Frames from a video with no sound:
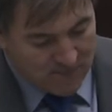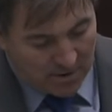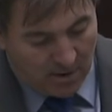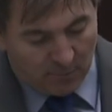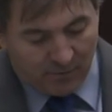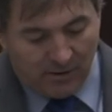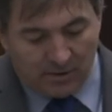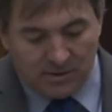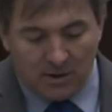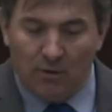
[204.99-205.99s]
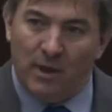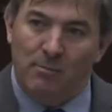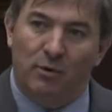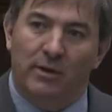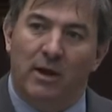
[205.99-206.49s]
A number of years ago, they
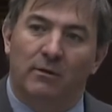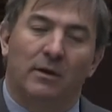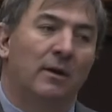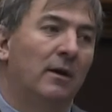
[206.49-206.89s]
put out